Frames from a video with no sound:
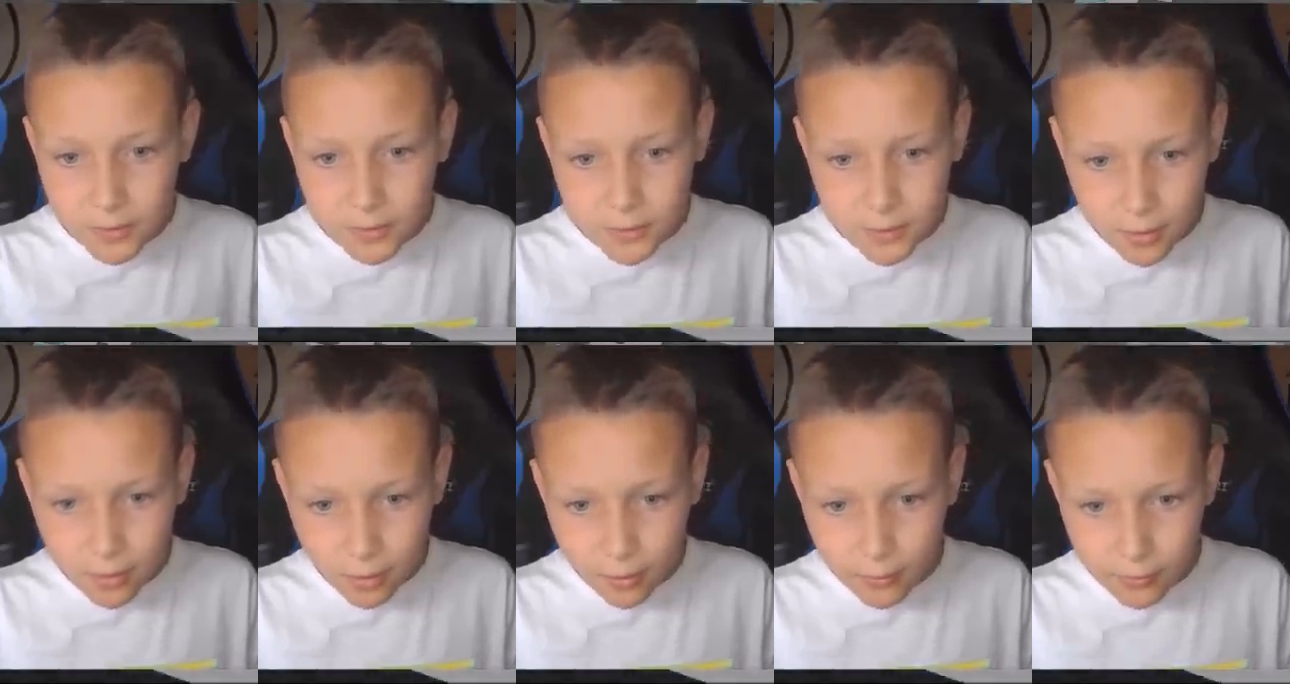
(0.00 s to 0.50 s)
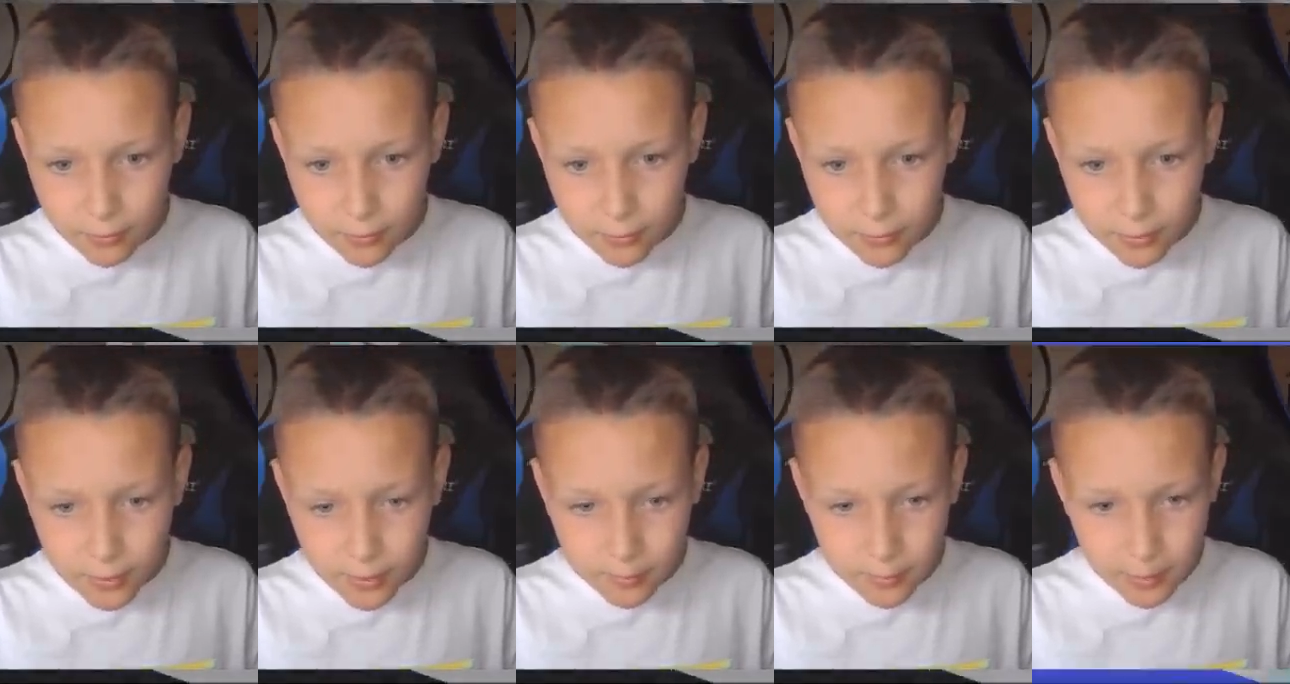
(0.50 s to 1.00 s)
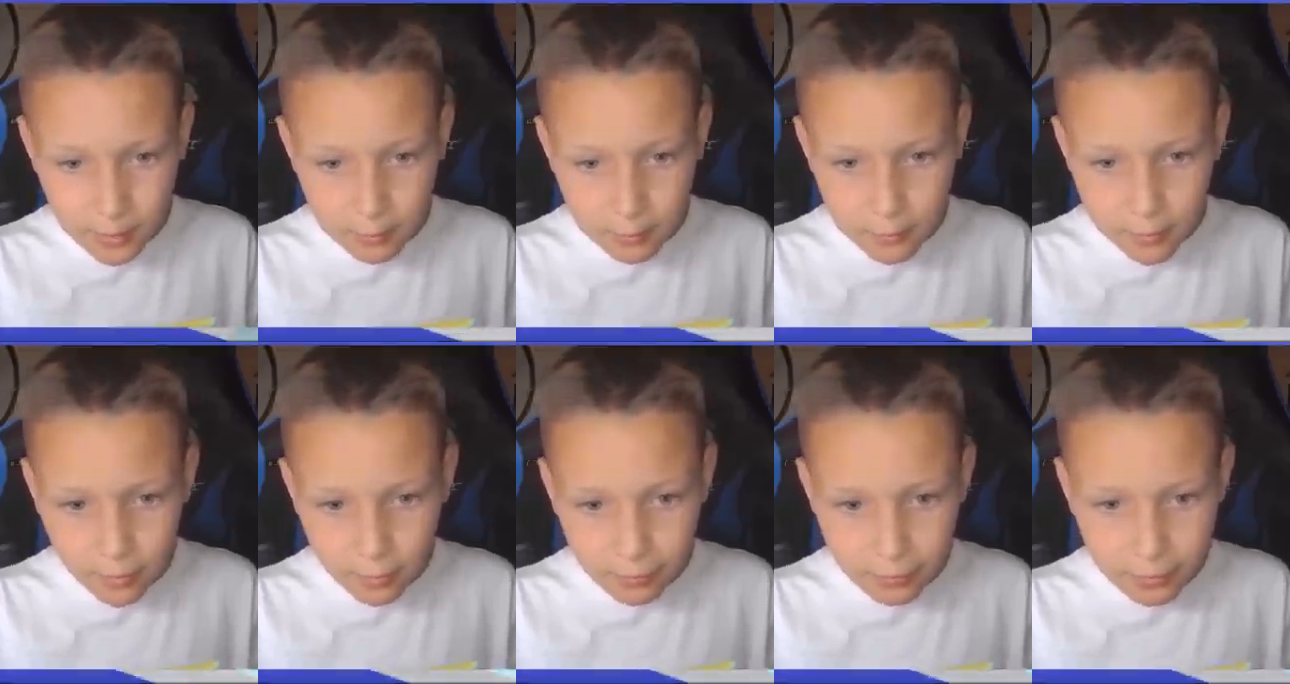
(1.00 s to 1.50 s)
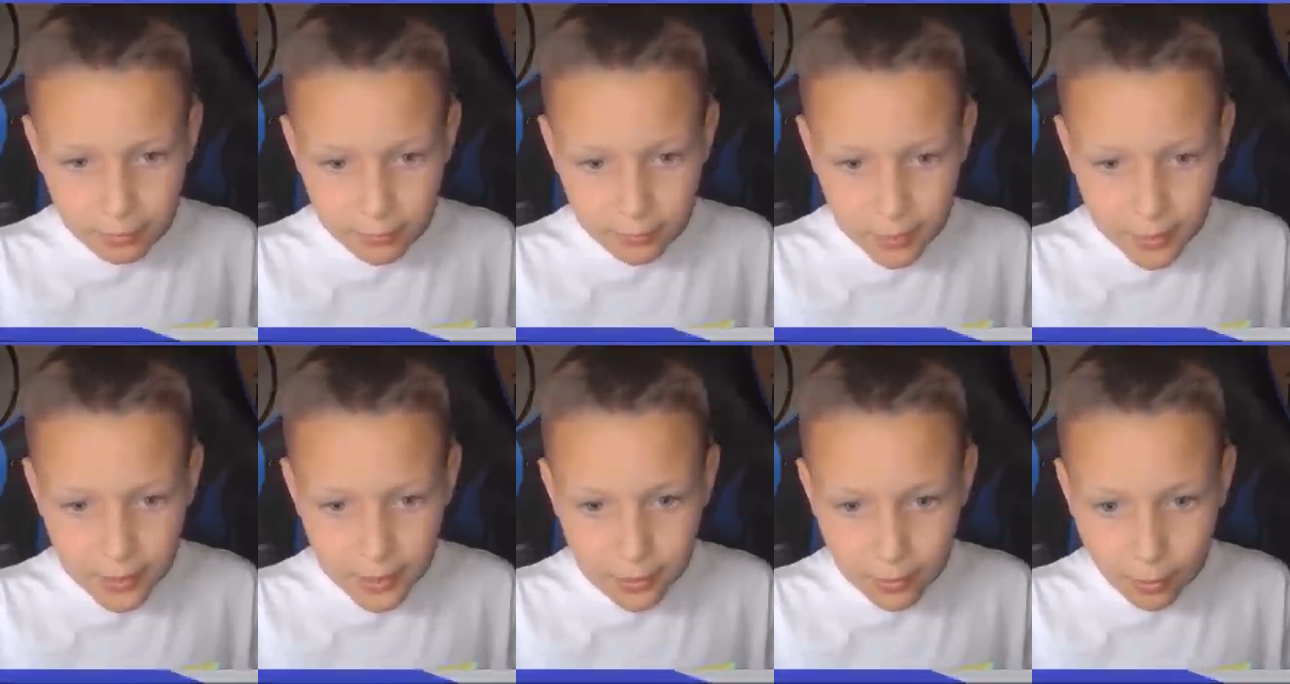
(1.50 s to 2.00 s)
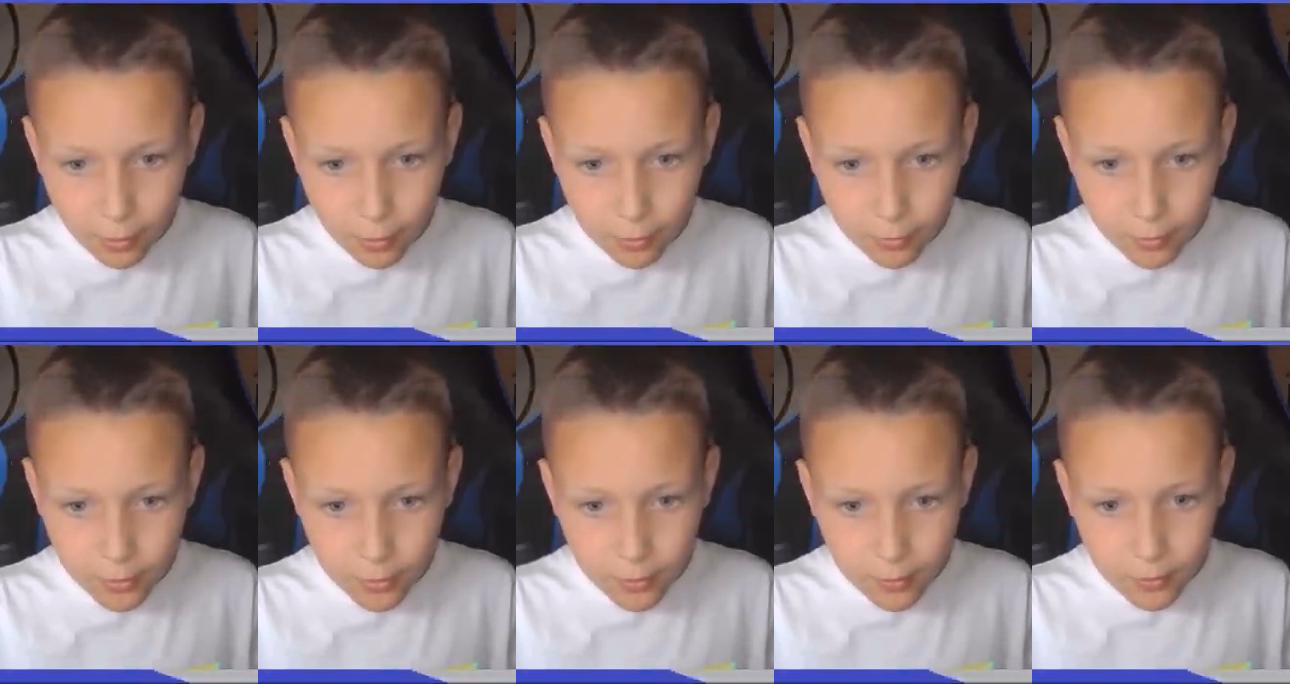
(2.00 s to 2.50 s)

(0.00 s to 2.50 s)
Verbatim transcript: So here we go, we've got three along,